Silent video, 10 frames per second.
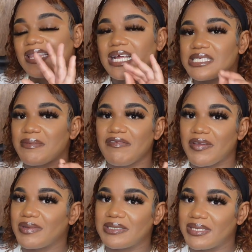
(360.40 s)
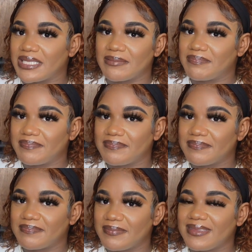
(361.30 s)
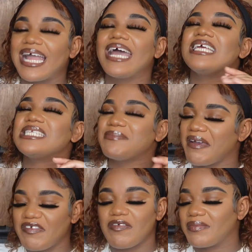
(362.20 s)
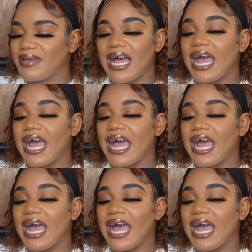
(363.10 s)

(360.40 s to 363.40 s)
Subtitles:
That's my favorite meal. That is my favorite meal.